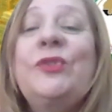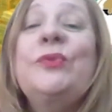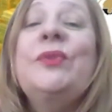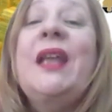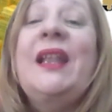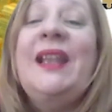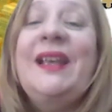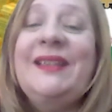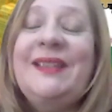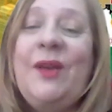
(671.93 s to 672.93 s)
to
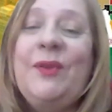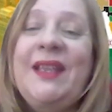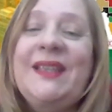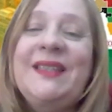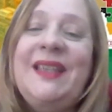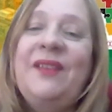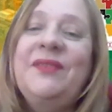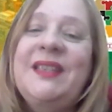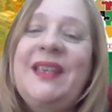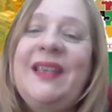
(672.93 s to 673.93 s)
realize our
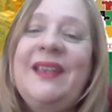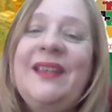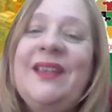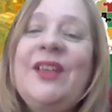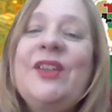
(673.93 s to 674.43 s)
AfCFTA,